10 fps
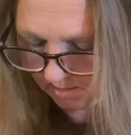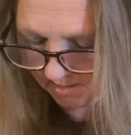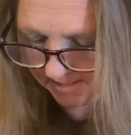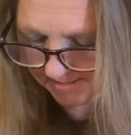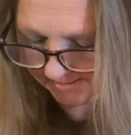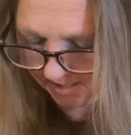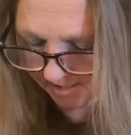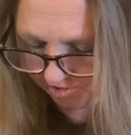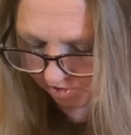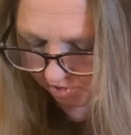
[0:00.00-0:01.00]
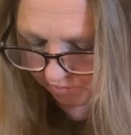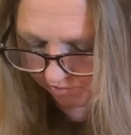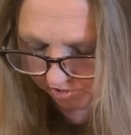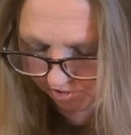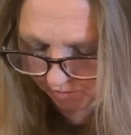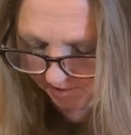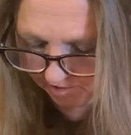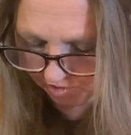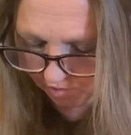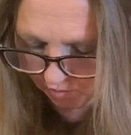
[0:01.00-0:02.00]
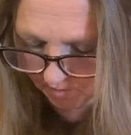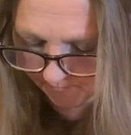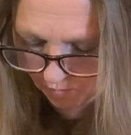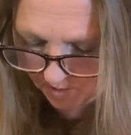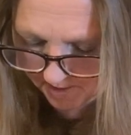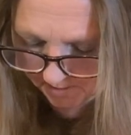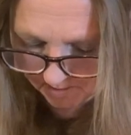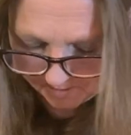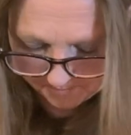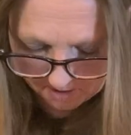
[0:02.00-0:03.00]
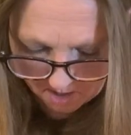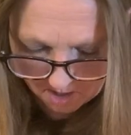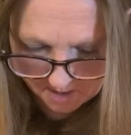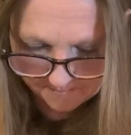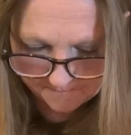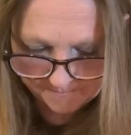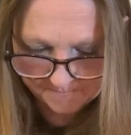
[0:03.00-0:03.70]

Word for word: Instead of two, doing two of one. But um,